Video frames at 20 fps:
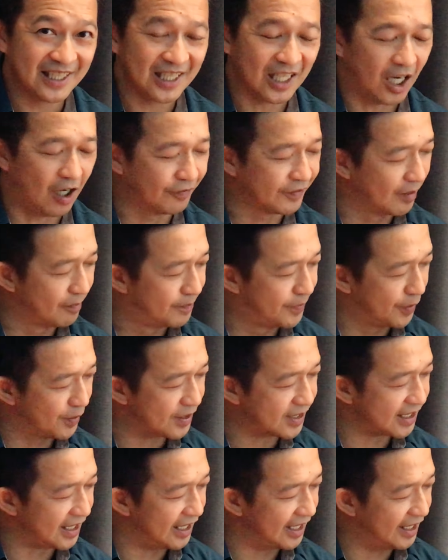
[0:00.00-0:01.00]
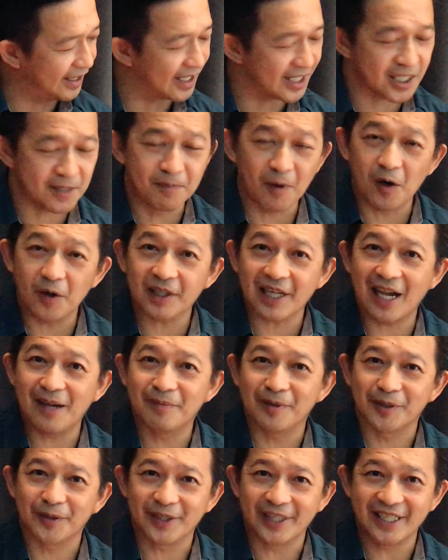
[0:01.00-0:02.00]
of the books in a small
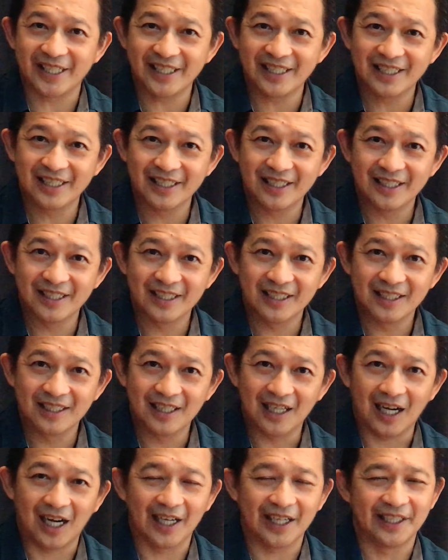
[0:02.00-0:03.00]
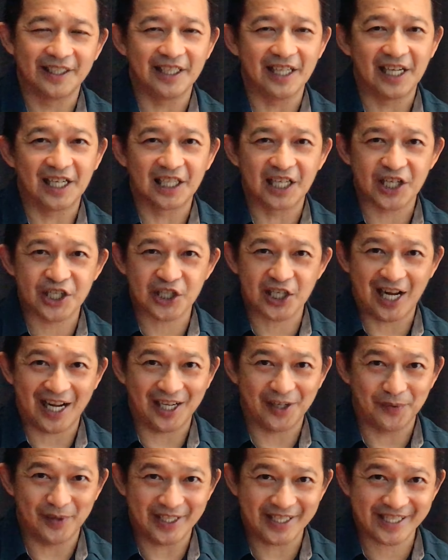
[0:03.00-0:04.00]
library are in English
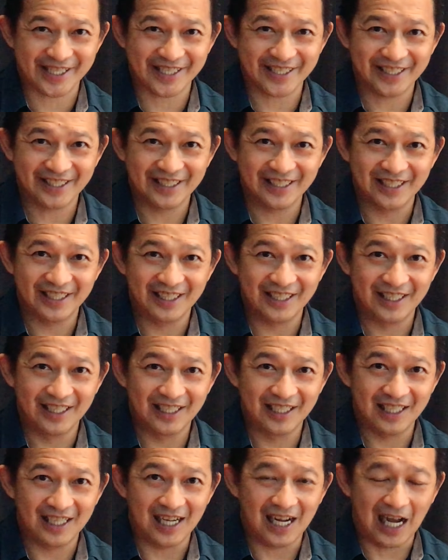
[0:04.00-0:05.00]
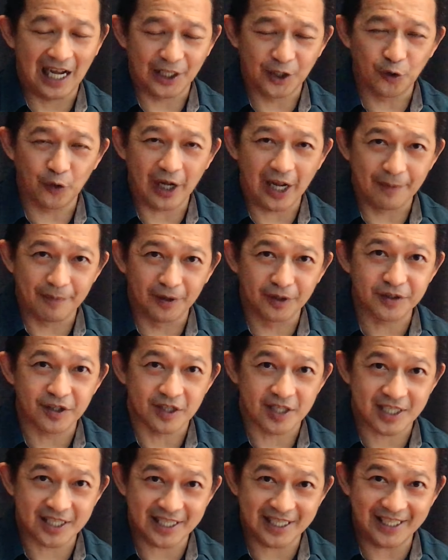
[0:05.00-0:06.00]
language? Are you able to
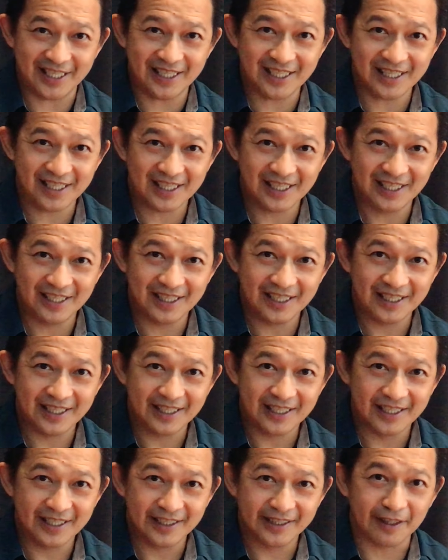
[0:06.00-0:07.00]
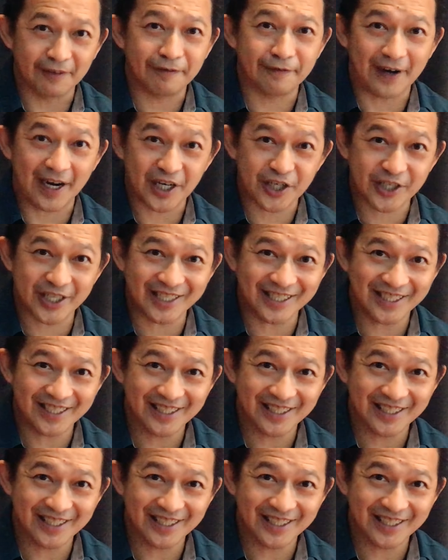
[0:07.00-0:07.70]
see the fraction?